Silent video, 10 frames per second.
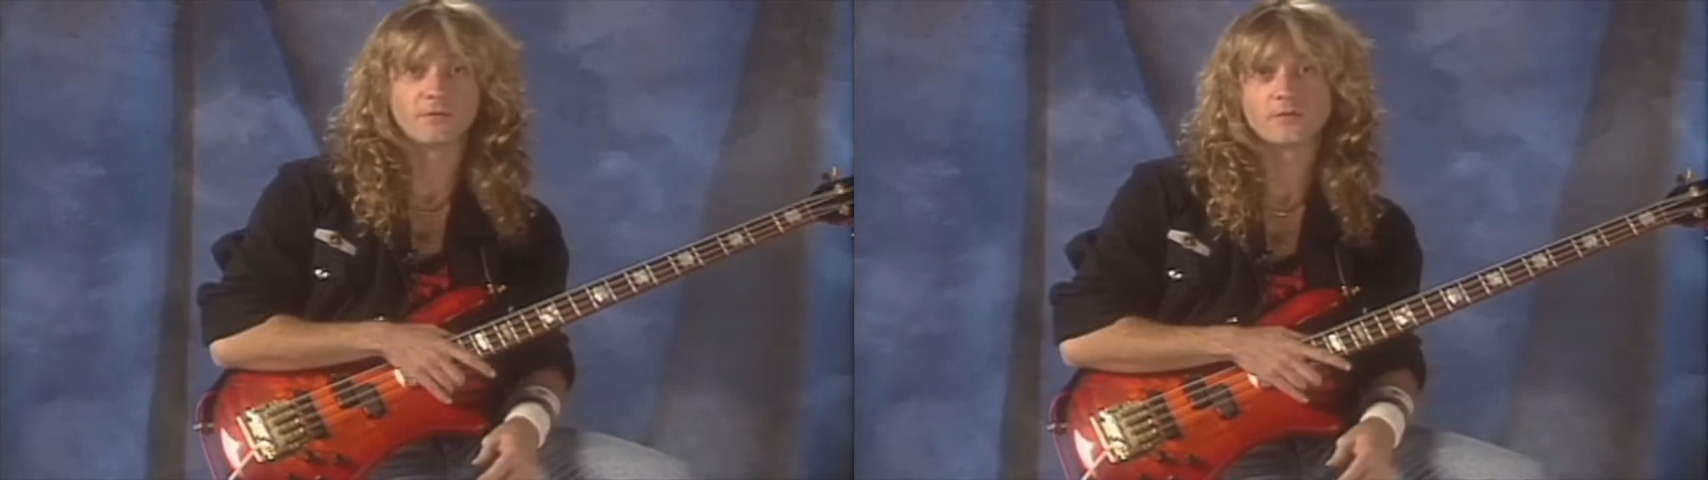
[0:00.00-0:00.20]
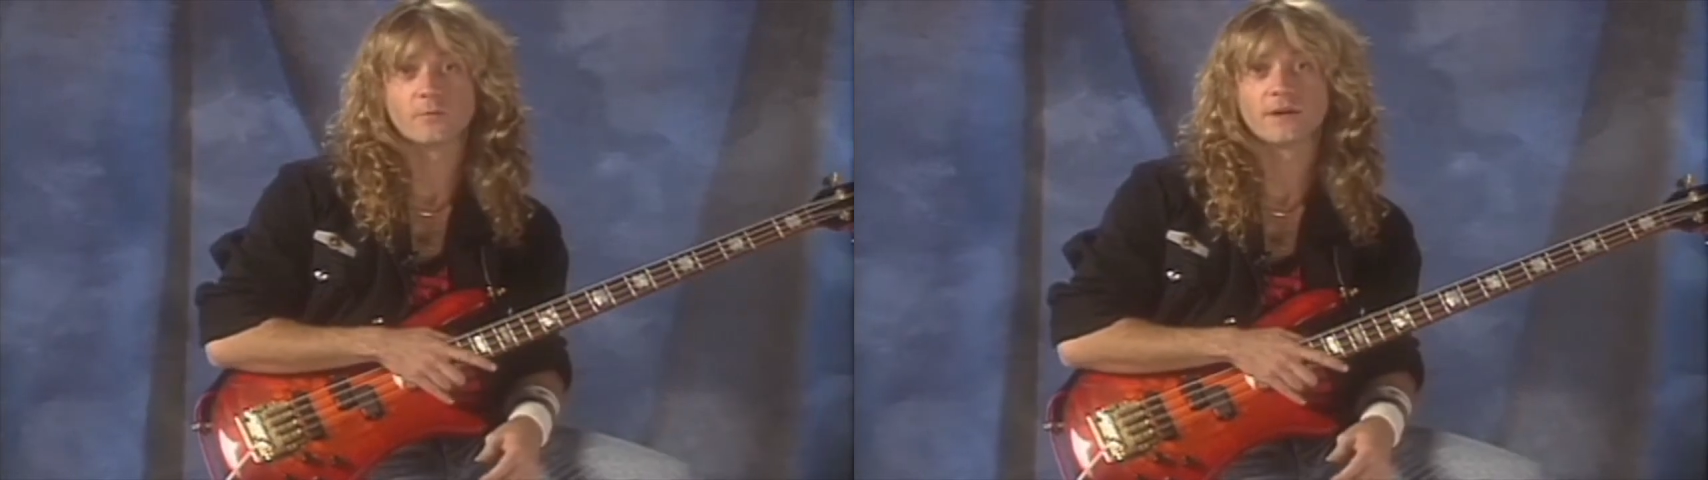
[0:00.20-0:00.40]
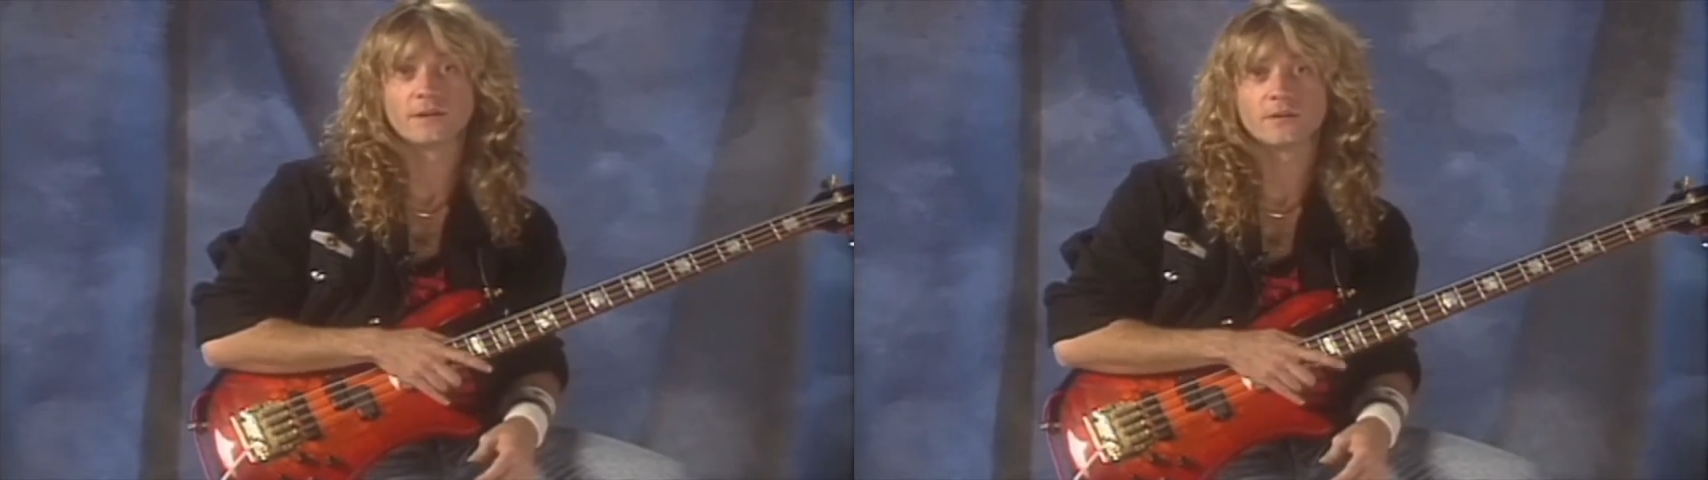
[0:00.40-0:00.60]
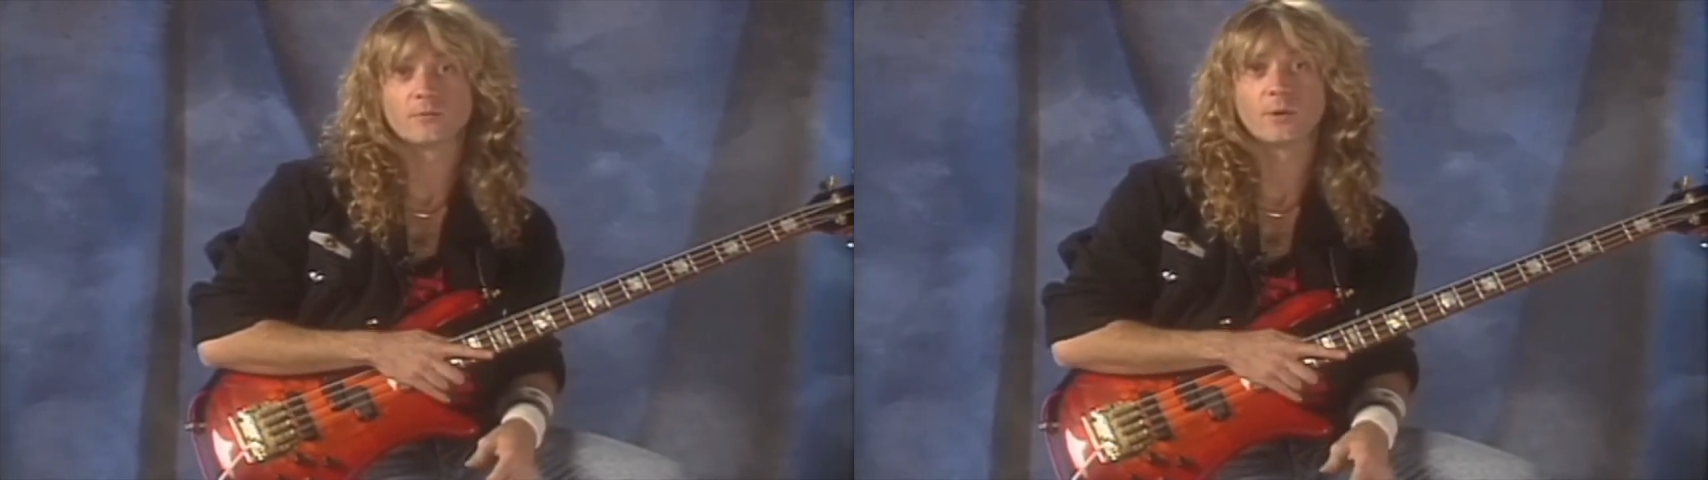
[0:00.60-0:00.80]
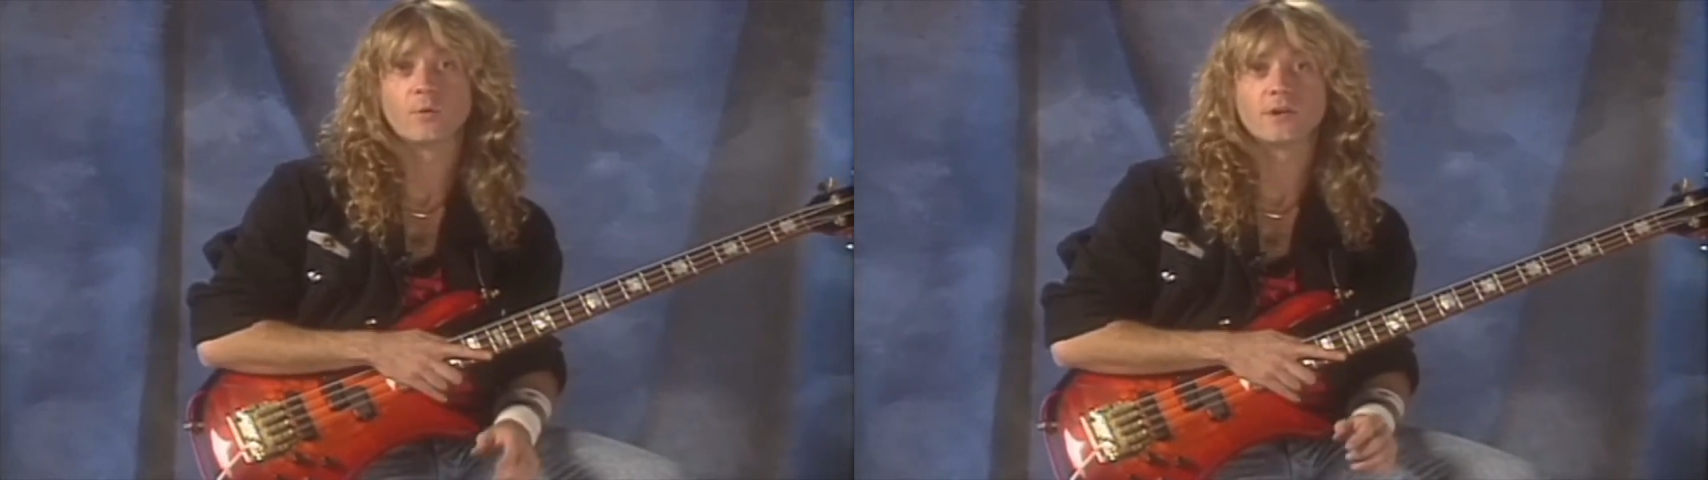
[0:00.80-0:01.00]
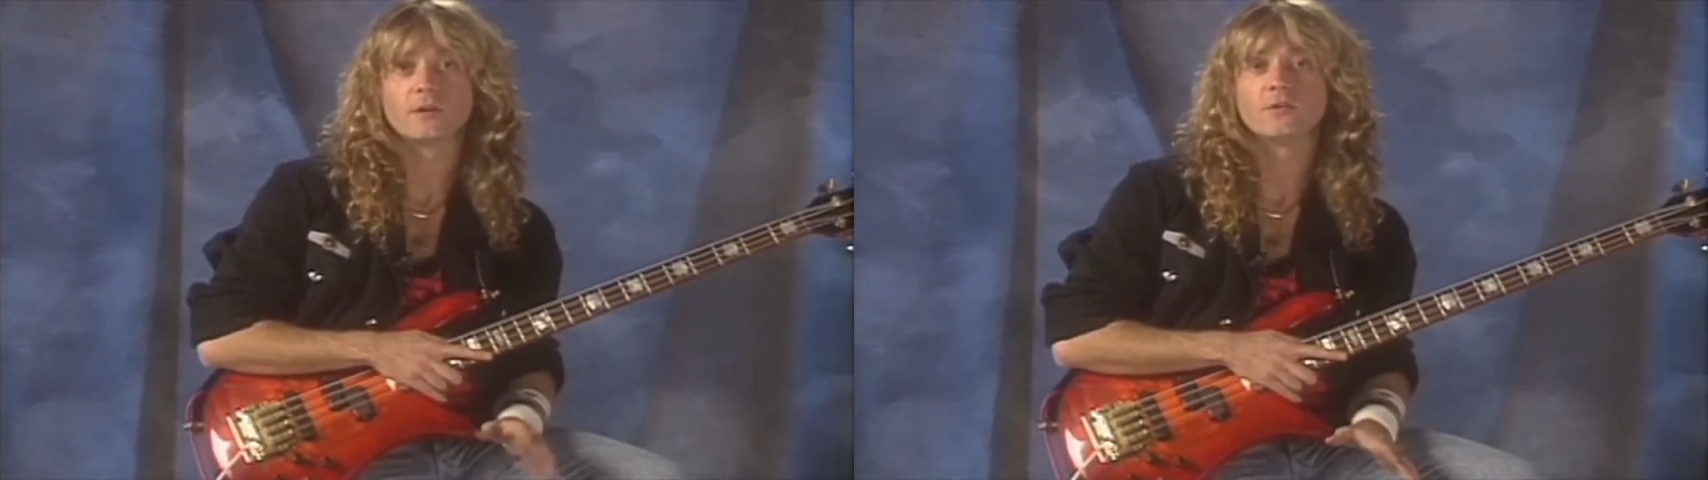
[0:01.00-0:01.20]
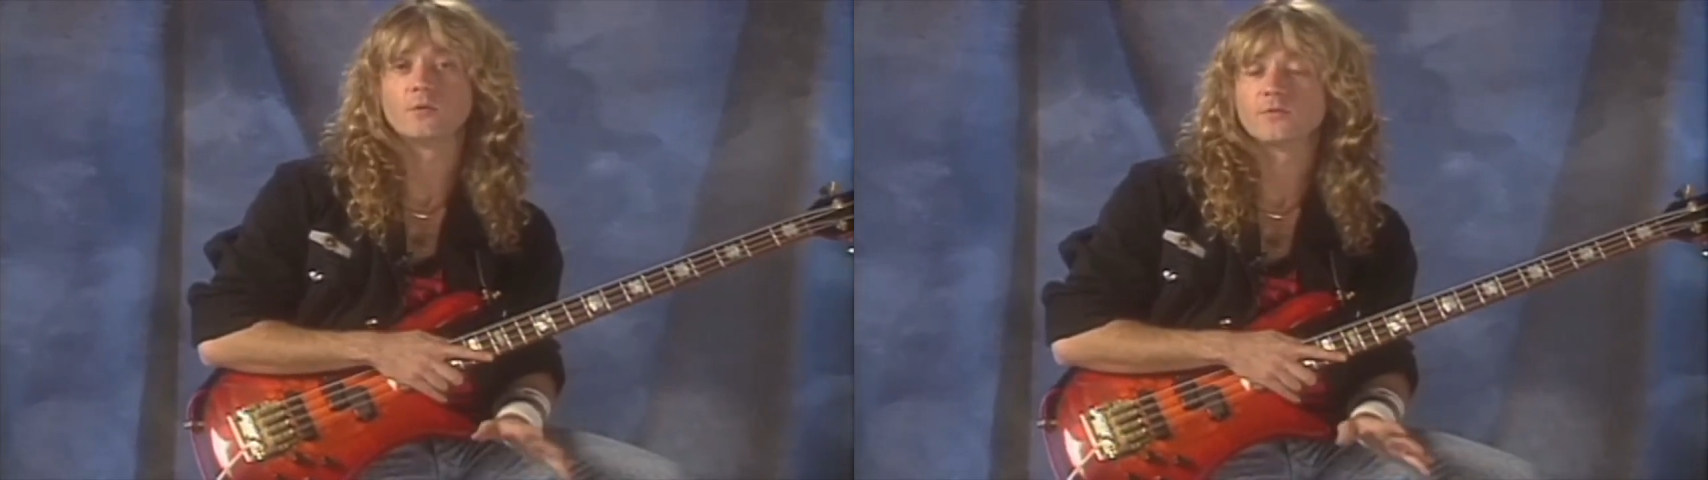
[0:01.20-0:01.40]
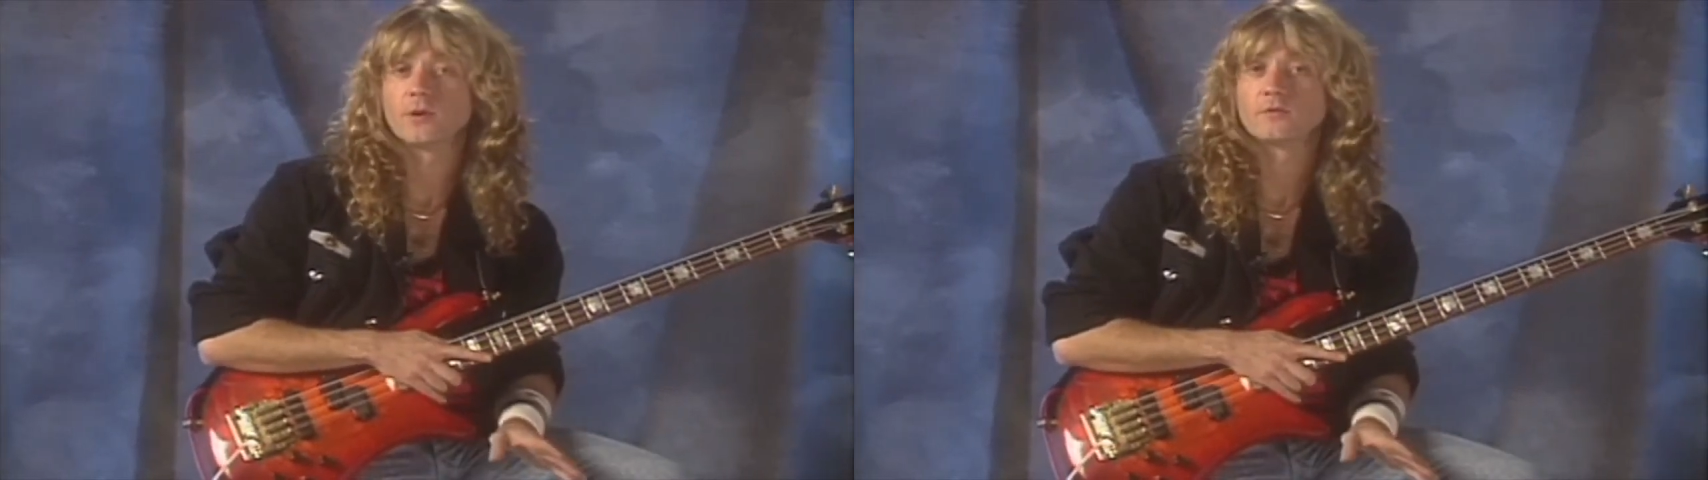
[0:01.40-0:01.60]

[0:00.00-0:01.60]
you some ideas about what you can do if you're